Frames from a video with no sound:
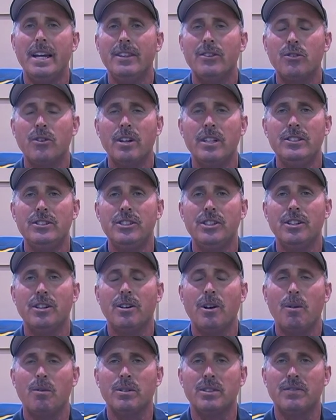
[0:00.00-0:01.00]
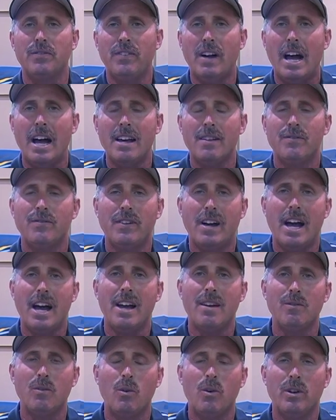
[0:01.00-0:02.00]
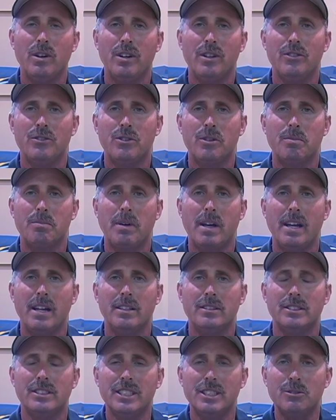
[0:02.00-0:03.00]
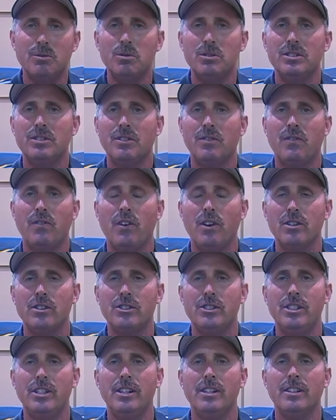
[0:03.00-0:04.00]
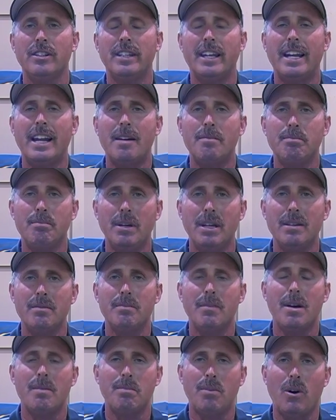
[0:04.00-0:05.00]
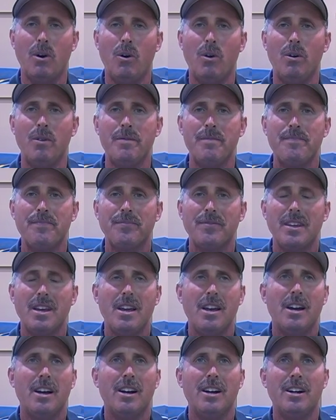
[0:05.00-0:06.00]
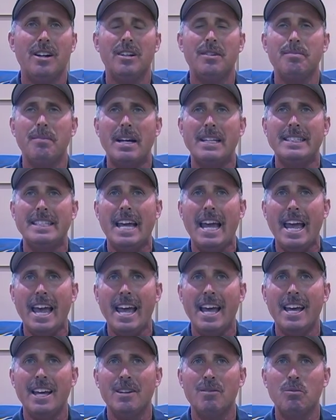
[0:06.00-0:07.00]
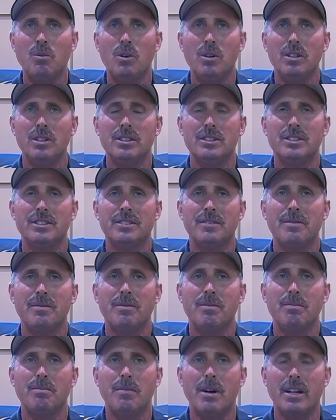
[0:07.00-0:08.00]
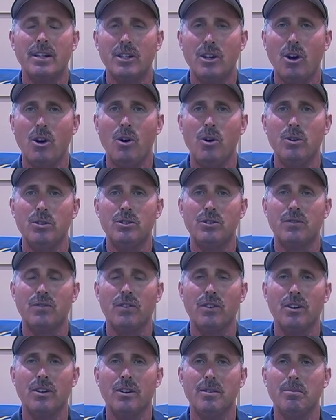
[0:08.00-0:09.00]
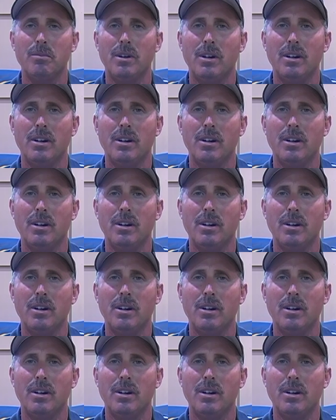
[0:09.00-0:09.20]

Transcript: 8th grade year, I was 5'5", 100 pounds. This was the first year that I bent my pole. My dad was my coach from